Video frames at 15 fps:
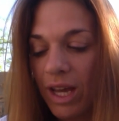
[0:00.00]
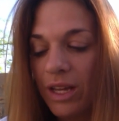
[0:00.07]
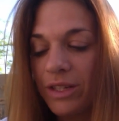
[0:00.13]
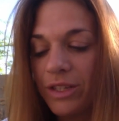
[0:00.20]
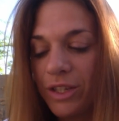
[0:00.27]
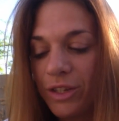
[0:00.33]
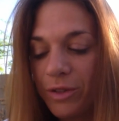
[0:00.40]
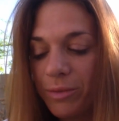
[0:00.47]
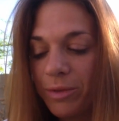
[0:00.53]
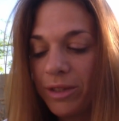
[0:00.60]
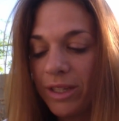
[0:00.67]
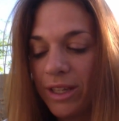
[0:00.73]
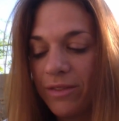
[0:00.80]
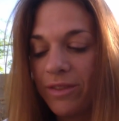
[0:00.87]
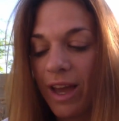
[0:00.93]
Do you
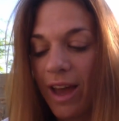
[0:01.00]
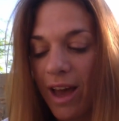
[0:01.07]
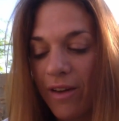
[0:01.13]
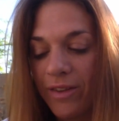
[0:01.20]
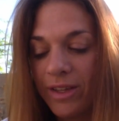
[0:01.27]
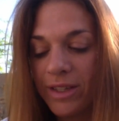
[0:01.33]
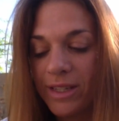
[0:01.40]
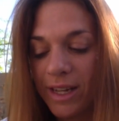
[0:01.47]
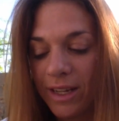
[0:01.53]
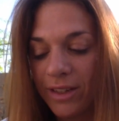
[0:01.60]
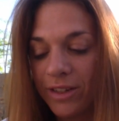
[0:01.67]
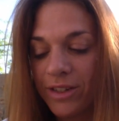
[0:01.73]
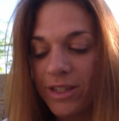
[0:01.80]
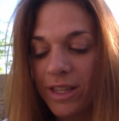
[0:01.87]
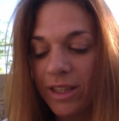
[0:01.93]
believe that having
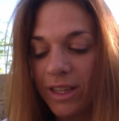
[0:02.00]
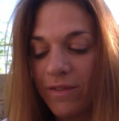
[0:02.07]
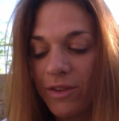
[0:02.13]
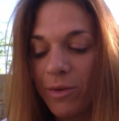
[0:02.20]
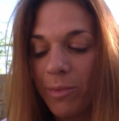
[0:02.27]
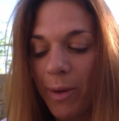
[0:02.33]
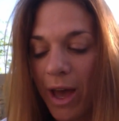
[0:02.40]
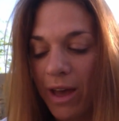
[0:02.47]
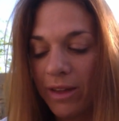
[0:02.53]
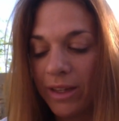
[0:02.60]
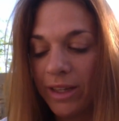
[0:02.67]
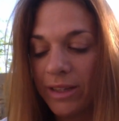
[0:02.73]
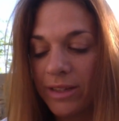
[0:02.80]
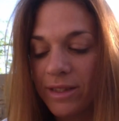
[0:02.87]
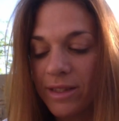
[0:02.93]
standards that leave you
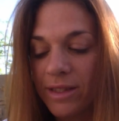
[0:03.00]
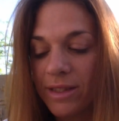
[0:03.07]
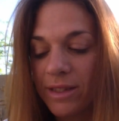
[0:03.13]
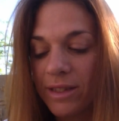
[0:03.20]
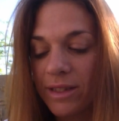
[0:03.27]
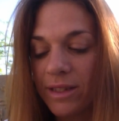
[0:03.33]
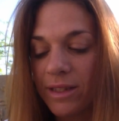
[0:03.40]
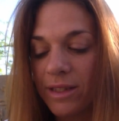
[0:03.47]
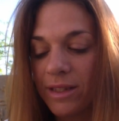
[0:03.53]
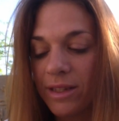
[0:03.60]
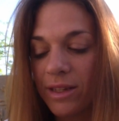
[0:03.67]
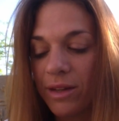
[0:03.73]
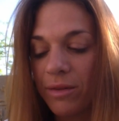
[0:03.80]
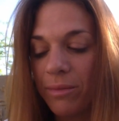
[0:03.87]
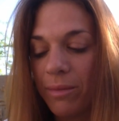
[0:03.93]
balanced,
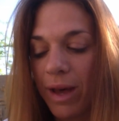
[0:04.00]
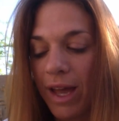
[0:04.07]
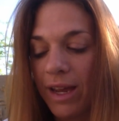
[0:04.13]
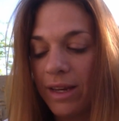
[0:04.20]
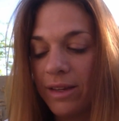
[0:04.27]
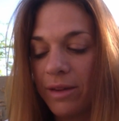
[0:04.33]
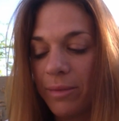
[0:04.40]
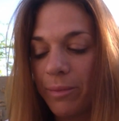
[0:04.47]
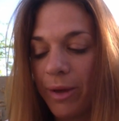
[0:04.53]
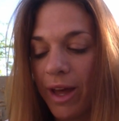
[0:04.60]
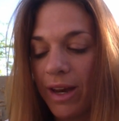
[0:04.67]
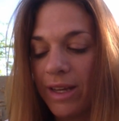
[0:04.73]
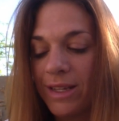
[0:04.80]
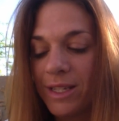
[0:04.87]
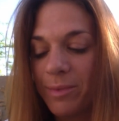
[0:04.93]
mind,
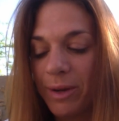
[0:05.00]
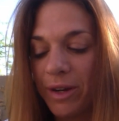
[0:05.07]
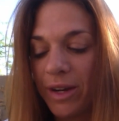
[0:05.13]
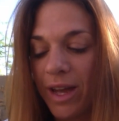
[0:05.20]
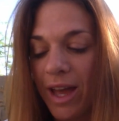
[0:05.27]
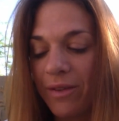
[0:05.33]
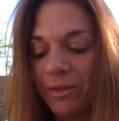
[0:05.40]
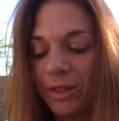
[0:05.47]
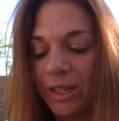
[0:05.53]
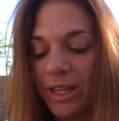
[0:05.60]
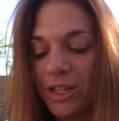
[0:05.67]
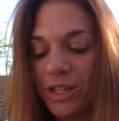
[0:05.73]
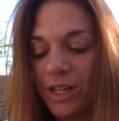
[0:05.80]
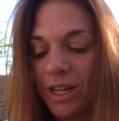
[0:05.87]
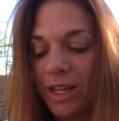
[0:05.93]
body, spirit, and
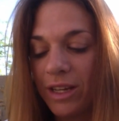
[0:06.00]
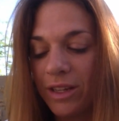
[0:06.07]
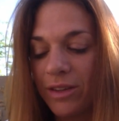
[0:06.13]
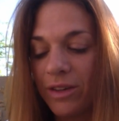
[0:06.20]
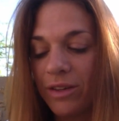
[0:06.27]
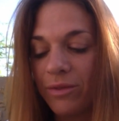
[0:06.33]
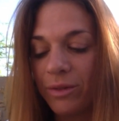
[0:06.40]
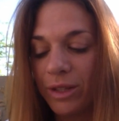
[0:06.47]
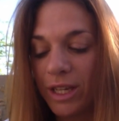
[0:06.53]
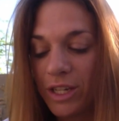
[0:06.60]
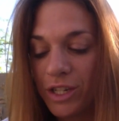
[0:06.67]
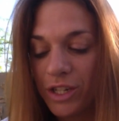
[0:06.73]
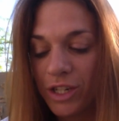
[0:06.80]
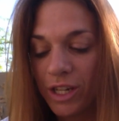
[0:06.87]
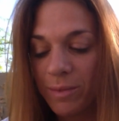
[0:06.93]
in
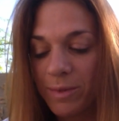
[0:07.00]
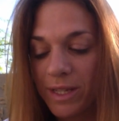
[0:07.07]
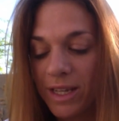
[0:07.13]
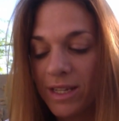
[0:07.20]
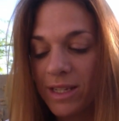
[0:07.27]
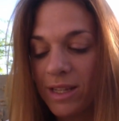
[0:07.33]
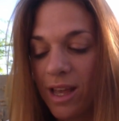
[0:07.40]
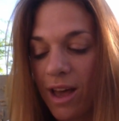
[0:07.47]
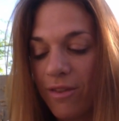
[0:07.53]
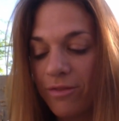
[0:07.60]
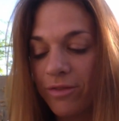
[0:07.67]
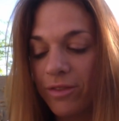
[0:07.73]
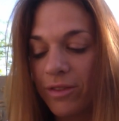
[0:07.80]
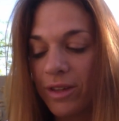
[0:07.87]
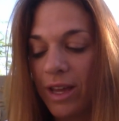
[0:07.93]
relationships is love
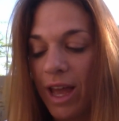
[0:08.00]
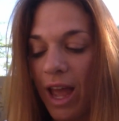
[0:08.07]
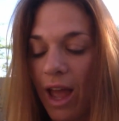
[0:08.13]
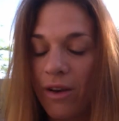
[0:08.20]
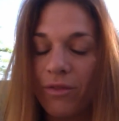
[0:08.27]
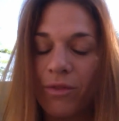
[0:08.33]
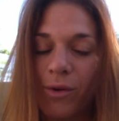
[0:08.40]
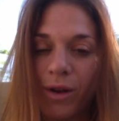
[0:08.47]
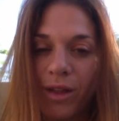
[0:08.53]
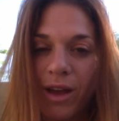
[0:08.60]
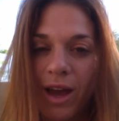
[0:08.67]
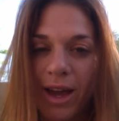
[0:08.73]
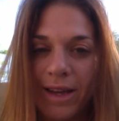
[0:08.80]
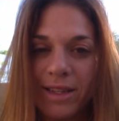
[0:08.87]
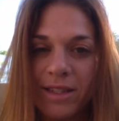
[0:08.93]
and for the
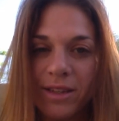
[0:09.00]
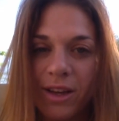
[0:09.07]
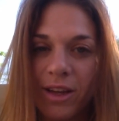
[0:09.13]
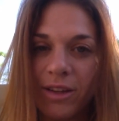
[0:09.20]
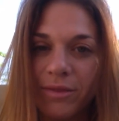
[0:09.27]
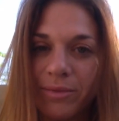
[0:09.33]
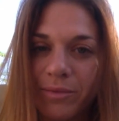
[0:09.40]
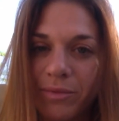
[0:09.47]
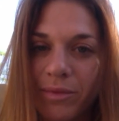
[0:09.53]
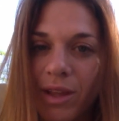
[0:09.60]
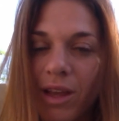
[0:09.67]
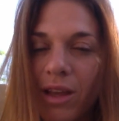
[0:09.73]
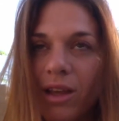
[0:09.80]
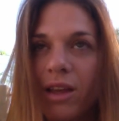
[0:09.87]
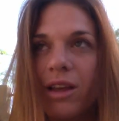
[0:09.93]
highest good?
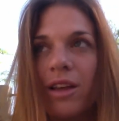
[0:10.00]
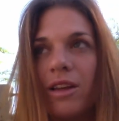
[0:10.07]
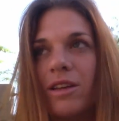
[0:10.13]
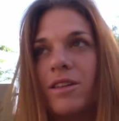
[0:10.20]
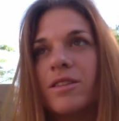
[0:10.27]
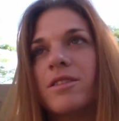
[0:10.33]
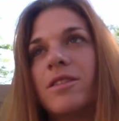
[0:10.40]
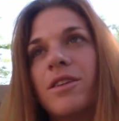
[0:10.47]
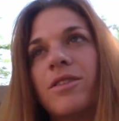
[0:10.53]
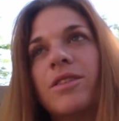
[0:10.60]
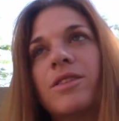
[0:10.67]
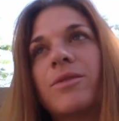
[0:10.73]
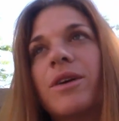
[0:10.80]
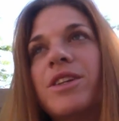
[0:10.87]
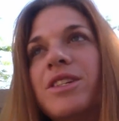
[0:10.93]
So
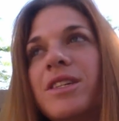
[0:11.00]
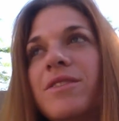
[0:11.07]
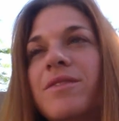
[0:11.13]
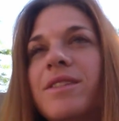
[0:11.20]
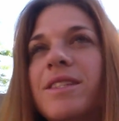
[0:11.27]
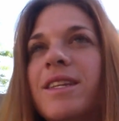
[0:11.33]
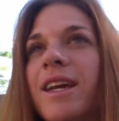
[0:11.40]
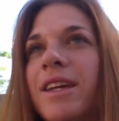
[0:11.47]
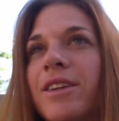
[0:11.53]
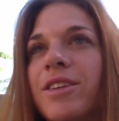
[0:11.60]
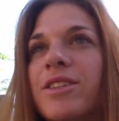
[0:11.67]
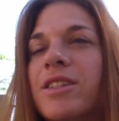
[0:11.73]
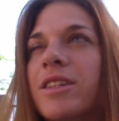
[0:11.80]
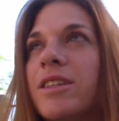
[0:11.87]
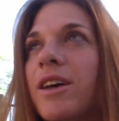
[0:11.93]
this question of
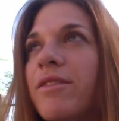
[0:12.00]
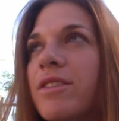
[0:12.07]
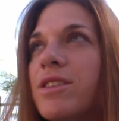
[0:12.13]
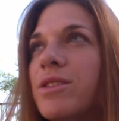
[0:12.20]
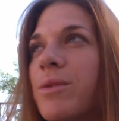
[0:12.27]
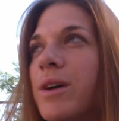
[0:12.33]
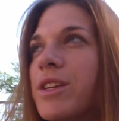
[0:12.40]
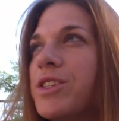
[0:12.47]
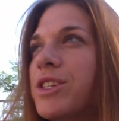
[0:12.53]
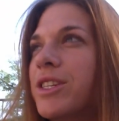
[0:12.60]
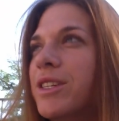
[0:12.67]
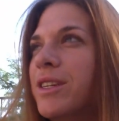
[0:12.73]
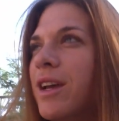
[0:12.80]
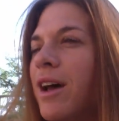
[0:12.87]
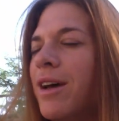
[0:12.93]
standards, I love this
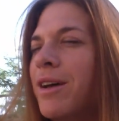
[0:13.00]
question.